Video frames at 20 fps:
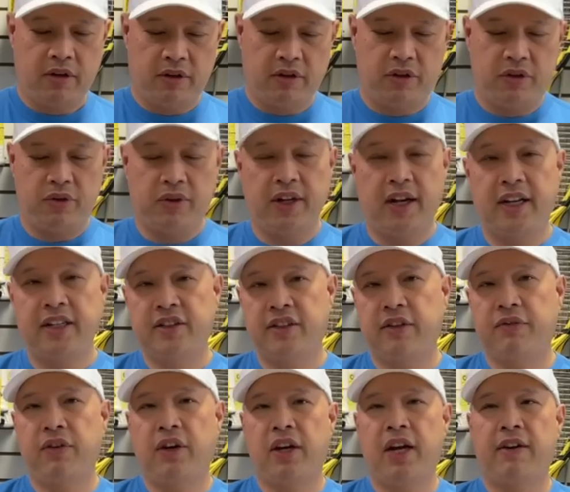You guys
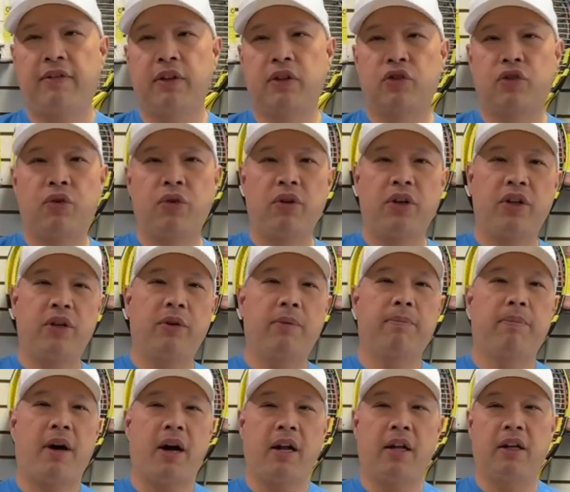ever have a 2-liter
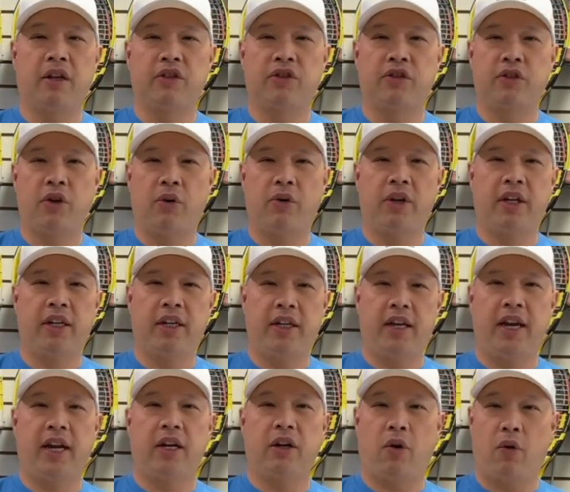bottle of soda
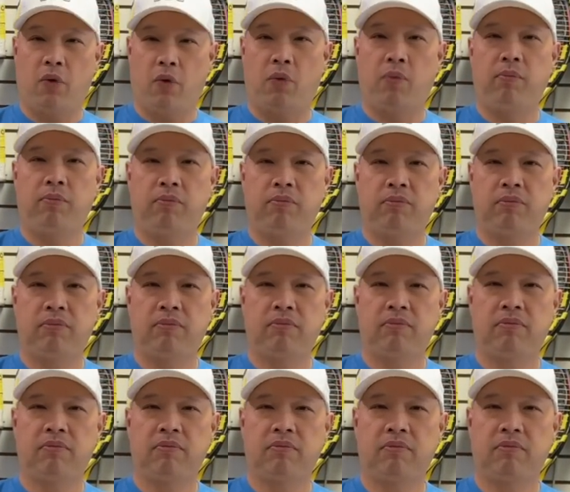at home?
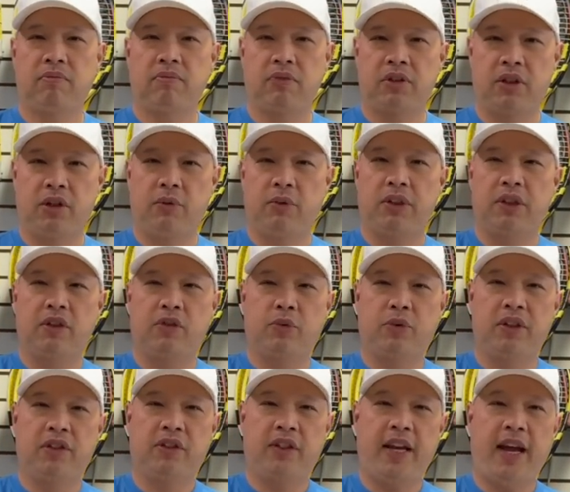You know, with the
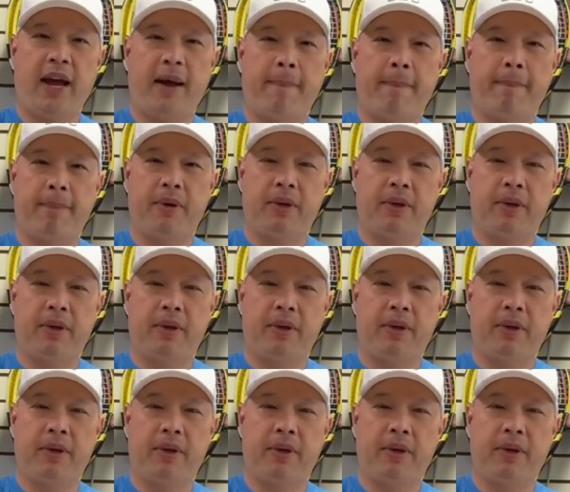twist cap?